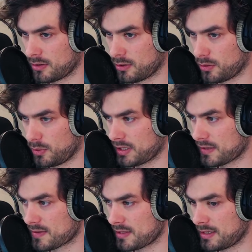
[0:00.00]
we
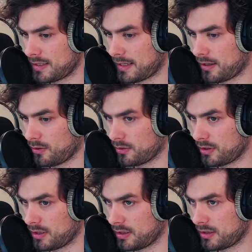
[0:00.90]
can see
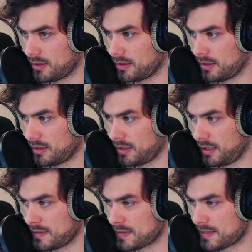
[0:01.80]
now
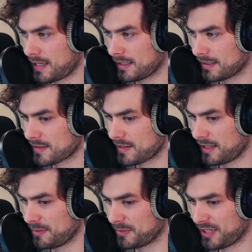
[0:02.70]
it's taking its
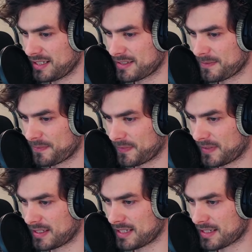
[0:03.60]
time, right?
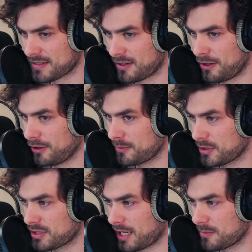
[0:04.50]
It takes a lot
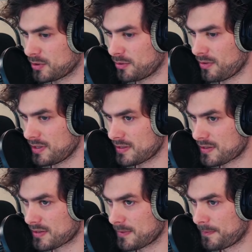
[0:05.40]
more time to do
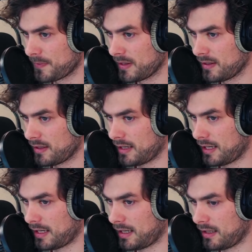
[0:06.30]
this.
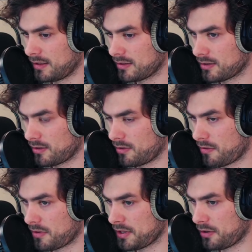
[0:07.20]
And
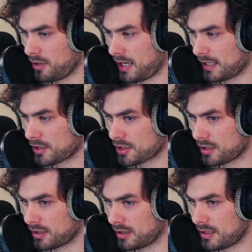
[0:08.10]
the whole
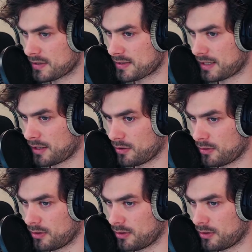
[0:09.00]
action is now